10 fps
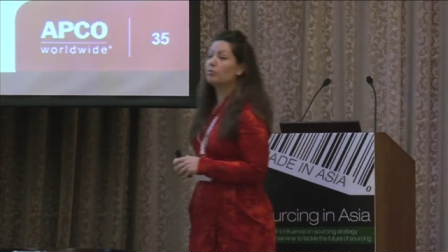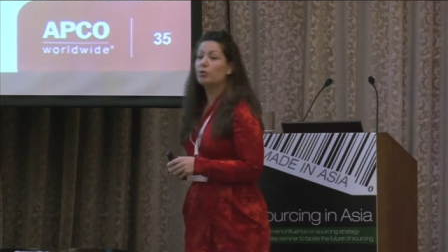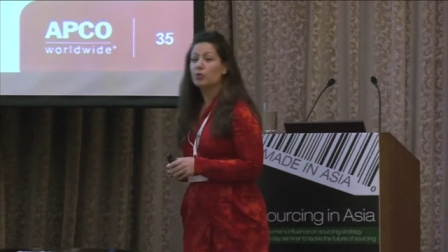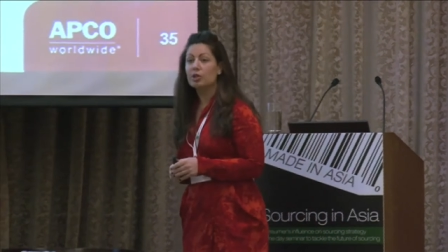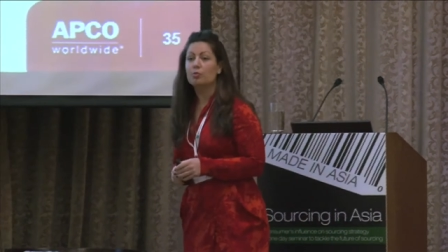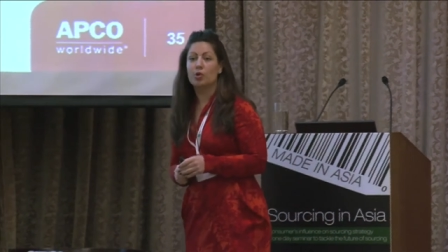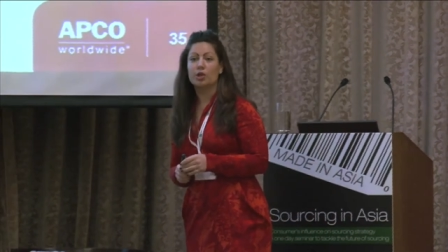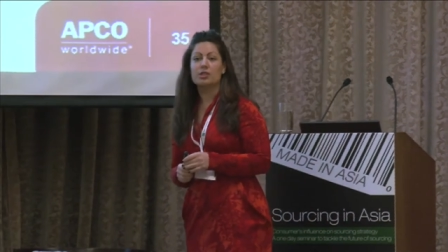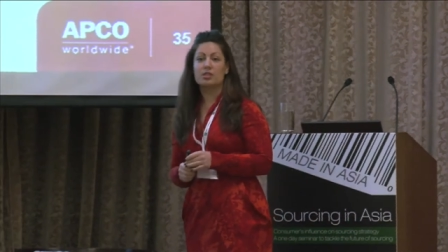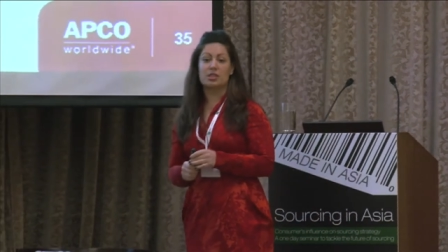to be really
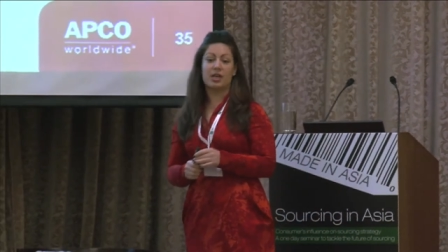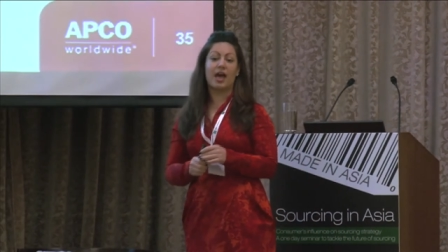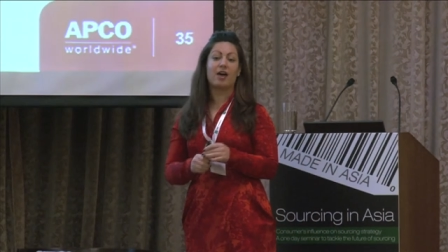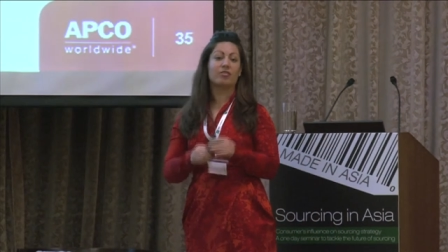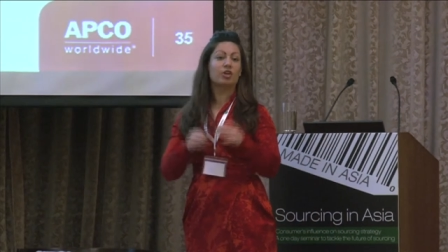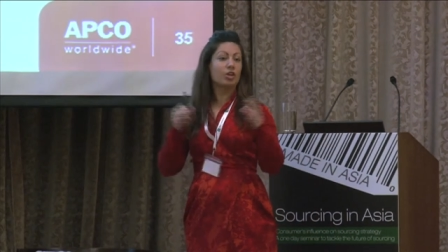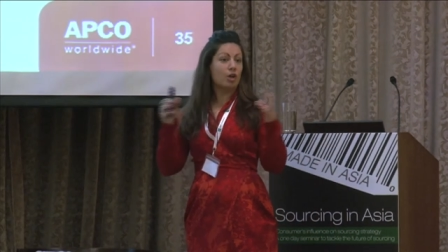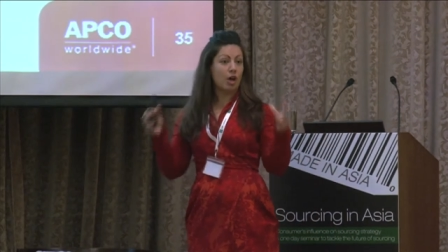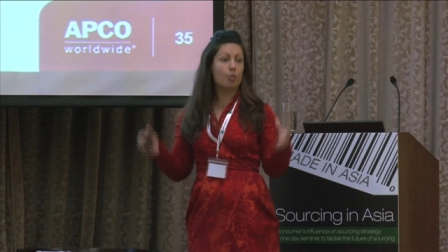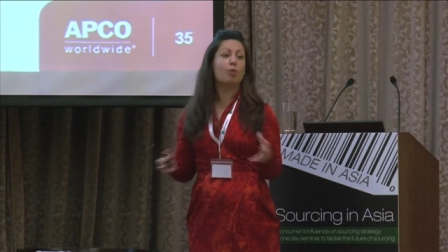important to have
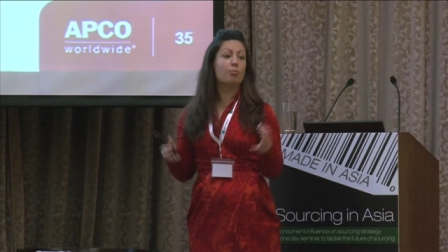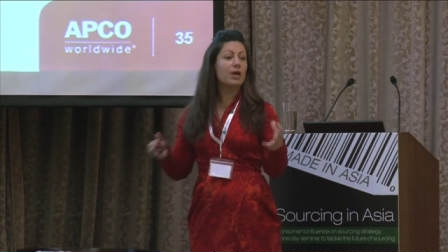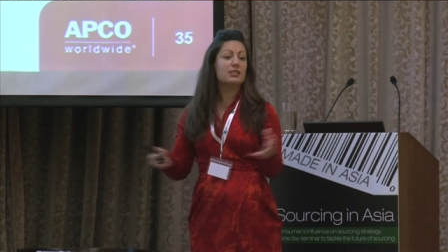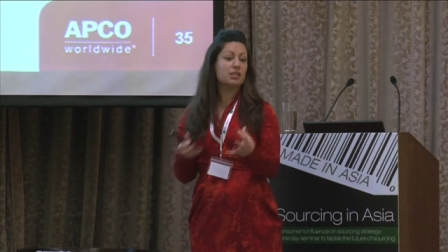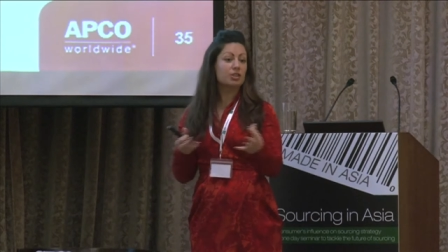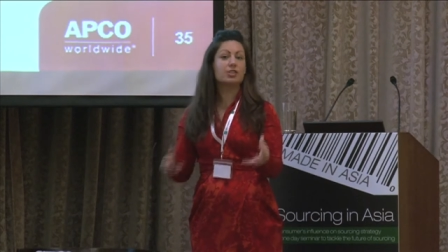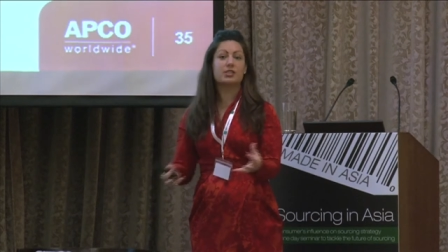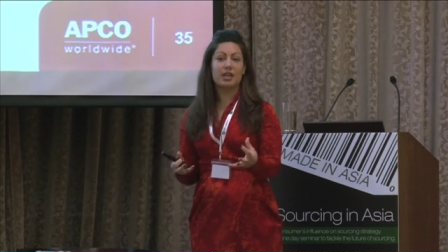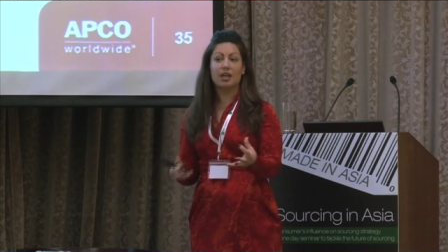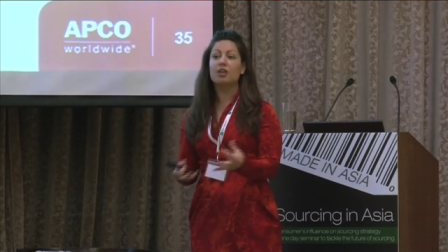a robust
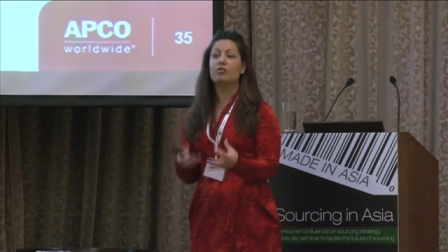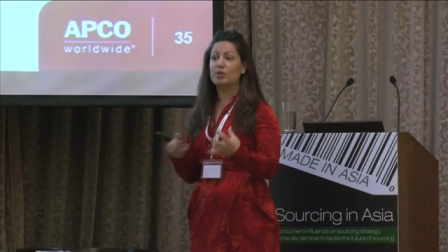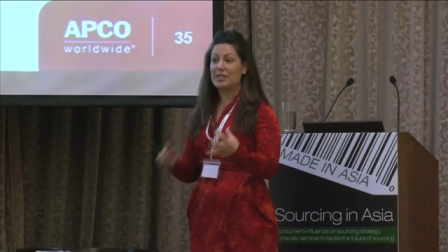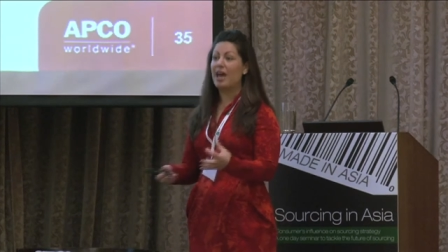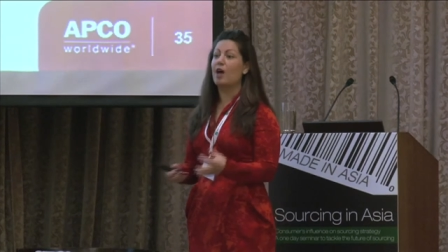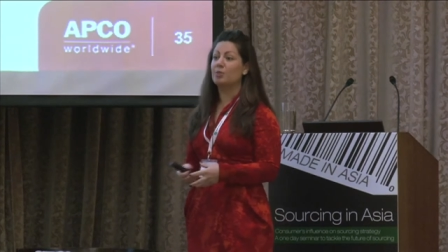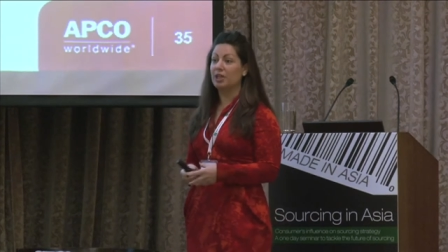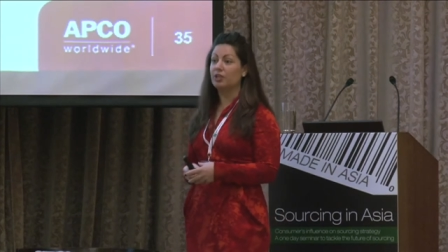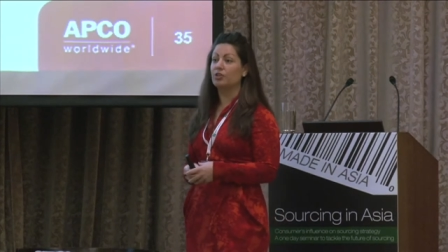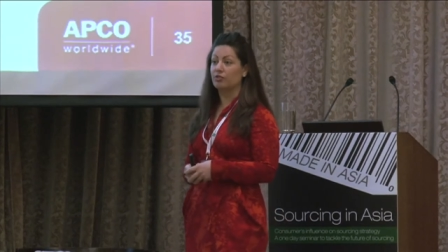understanding of what's
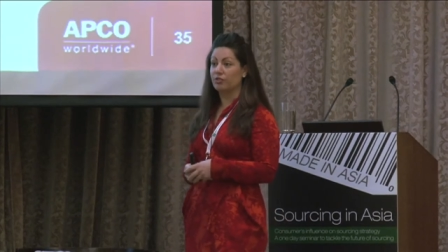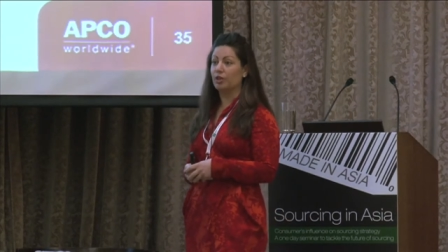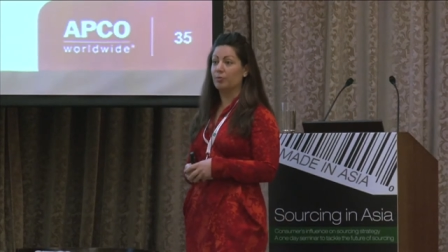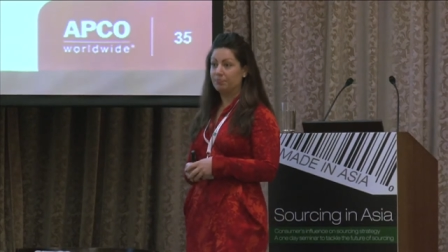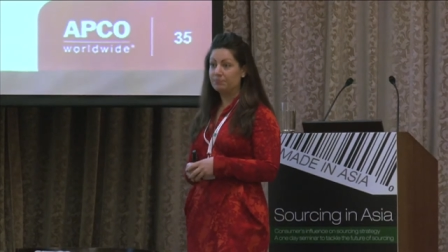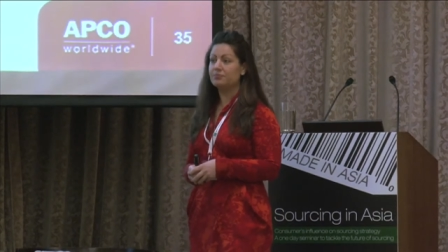happening in your firm